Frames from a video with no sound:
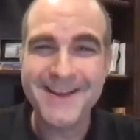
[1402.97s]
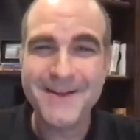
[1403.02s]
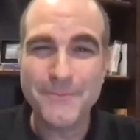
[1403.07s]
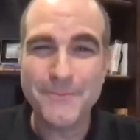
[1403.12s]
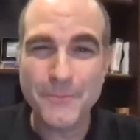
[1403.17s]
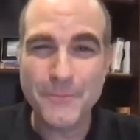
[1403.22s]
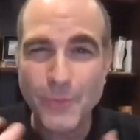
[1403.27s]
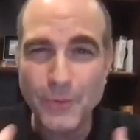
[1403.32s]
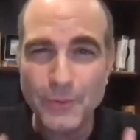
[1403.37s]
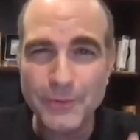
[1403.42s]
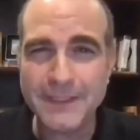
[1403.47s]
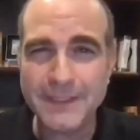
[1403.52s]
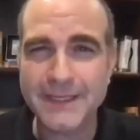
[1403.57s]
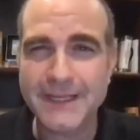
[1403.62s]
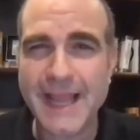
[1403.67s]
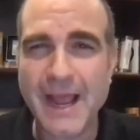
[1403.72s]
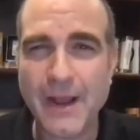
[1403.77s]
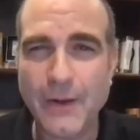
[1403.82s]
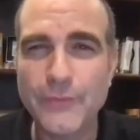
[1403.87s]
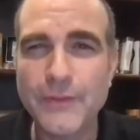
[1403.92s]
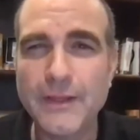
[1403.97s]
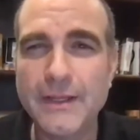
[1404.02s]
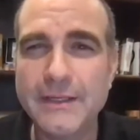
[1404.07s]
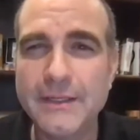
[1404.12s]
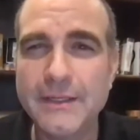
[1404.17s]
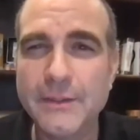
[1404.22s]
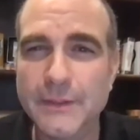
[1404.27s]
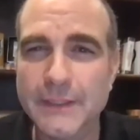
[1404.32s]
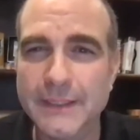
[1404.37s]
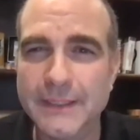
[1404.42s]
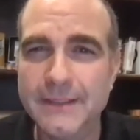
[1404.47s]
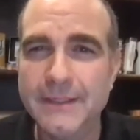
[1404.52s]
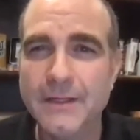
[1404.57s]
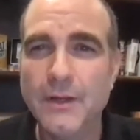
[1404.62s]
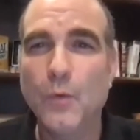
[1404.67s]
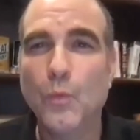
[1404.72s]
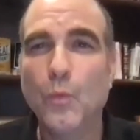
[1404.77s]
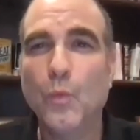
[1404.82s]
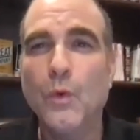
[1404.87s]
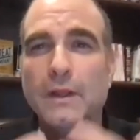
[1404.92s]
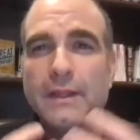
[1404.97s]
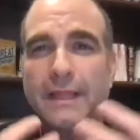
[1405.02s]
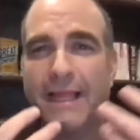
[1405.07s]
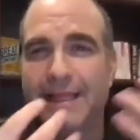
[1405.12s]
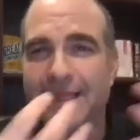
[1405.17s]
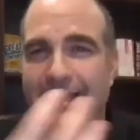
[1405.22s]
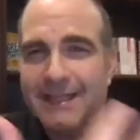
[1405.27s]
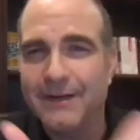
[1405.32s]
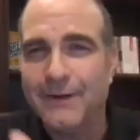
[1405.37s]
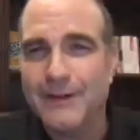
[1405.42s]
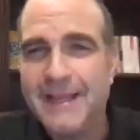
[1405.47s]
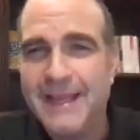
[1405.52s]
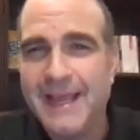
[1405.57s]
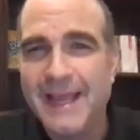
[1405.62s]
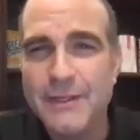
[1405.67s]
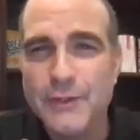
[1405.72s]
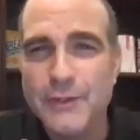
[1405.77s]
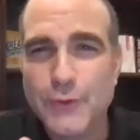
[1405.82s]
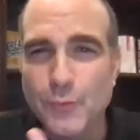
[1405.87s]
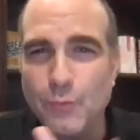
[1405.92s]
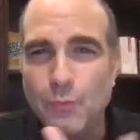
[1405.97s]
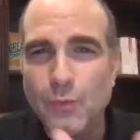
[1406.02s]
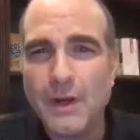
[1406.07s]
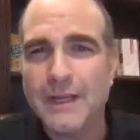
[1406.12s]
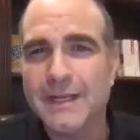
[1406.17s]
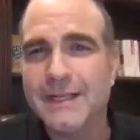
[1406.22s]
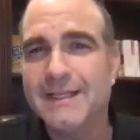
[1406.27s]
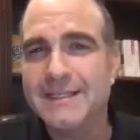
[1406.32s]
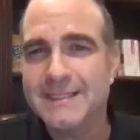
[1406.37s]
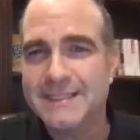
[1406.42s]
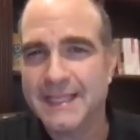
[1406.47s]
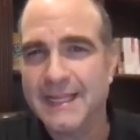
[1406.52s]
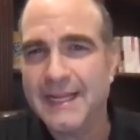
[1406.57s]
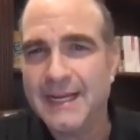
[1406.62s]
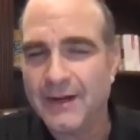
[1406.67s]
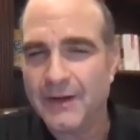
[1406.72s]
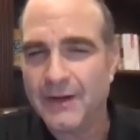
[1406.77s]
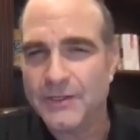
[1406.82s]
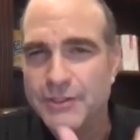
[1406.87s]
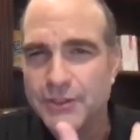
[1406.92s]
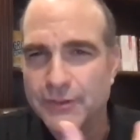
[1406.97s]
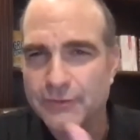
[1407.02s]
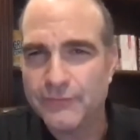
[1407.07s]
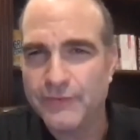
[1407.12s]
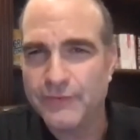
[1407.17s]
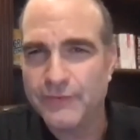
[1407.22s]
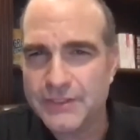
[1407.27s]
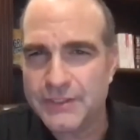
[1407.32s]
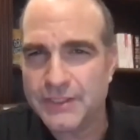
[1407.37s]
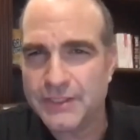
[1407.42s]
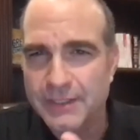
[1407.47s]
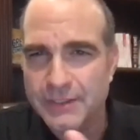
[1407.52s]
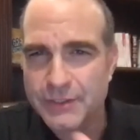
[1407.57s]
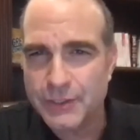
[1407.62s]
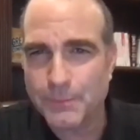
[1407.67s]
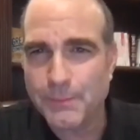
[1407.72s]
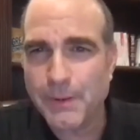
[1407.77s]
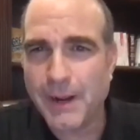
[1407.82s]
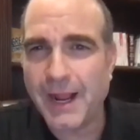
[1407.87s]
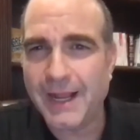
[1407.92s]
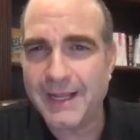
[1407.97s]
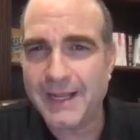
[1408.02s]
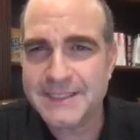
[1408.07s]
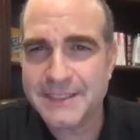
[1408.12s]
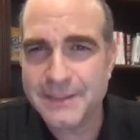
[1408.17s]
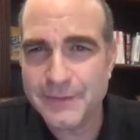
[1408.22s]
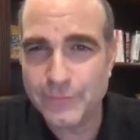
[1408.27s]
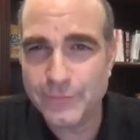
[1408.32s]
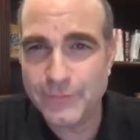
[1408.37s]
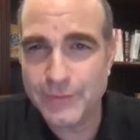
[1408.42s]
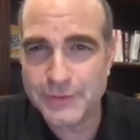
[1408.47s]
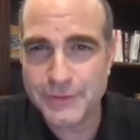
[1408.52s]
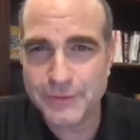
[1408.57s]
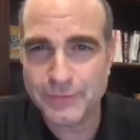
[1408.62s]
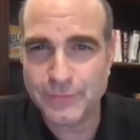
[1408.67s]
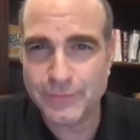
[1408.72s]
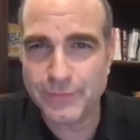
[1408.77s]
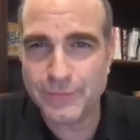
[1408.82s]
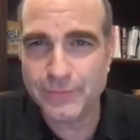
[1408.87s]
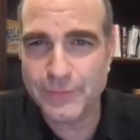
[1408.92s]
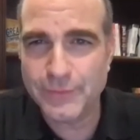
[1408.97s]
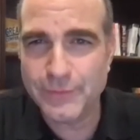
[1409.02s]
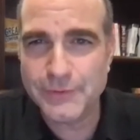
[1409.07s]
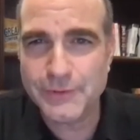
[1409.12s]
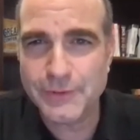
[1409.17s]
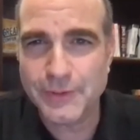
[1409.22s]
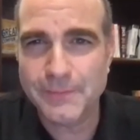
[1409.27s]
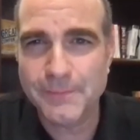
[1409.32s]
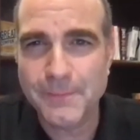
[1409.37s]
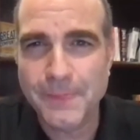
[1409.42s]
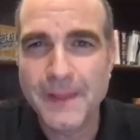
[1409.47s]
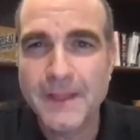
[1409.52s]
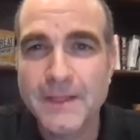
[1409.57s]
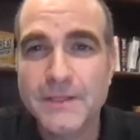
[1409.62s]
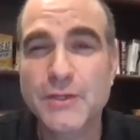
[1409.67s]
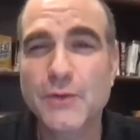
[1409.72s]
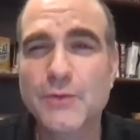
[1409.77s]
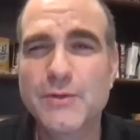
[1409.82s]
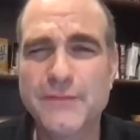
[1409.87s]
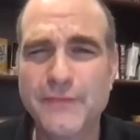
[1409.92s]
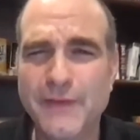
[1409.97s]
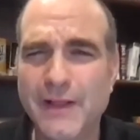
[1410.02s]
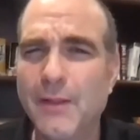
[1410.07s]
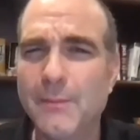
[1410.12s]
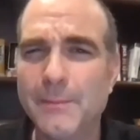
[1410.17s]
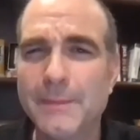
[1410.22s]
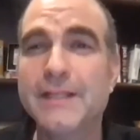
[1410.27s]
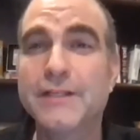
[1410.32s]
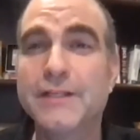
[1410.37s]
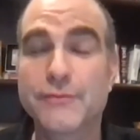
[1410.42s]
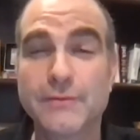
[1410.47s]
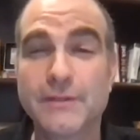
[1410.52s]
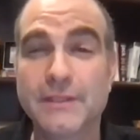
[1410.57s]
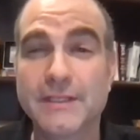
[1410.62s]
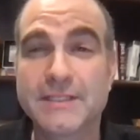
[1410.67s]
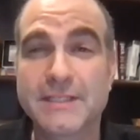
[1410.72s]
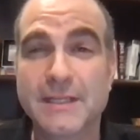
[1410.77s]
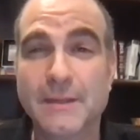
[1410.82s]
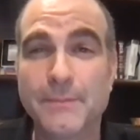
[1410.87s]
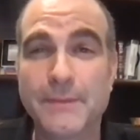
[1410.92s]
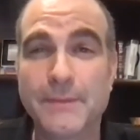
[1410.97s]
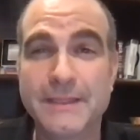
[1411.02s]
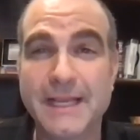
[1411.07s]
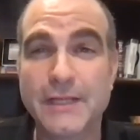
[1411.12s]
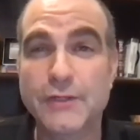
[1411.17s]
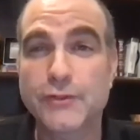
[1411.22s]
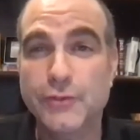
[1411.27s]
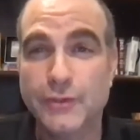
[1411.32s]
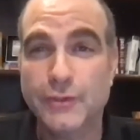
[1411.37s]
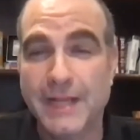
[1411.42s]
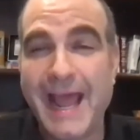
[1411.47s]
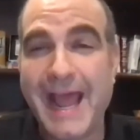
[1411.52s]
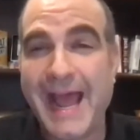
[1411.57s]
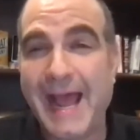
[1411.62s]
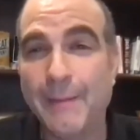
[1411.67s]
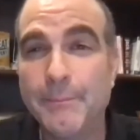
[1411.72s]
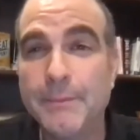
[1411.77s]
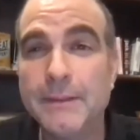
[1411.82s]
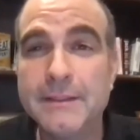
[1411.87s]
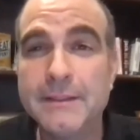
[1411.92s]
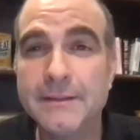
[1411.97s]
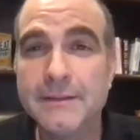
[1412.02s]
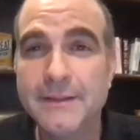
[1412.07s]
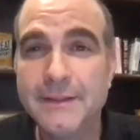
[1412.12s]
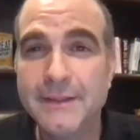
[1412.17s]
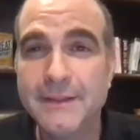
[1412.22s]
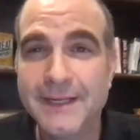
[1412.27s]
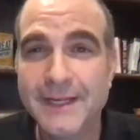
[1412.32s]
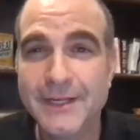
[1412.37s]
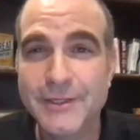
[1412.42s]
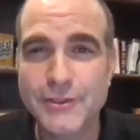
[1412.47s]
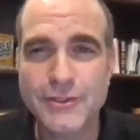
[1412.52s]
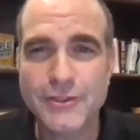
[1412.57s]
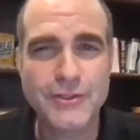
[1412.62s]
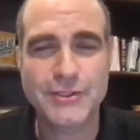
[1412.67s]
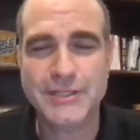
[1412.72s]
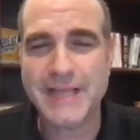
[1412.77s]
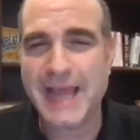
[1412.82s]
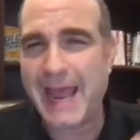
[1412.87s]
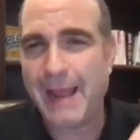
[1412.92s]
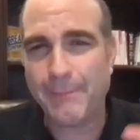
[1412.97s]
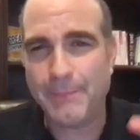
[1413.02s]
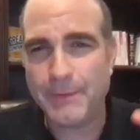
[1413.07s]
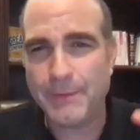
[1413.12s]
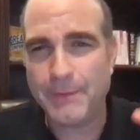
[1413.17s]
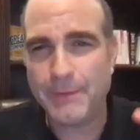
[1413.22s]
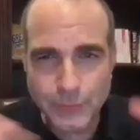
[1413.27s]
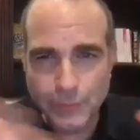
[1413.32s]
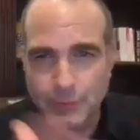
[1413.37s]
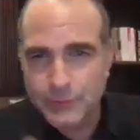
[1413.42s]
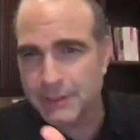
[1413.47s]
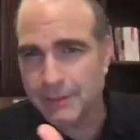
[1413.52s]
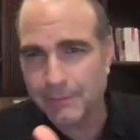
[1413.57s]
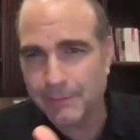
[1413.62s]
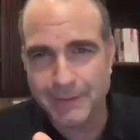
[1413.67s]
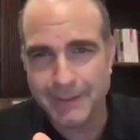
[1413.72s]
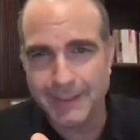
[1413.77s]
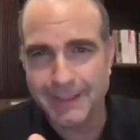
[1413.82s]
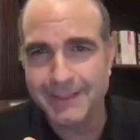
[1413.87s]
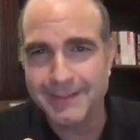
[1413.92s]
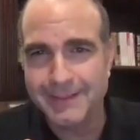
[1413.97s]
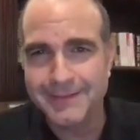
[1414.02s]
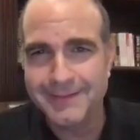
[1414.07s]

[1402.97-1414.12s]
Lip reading: Molding how they do it. What, you know, and your what is there. It's your vision. It's your positive vision for the future. So development is really something that should happen. It shouldn't just happen to somebody.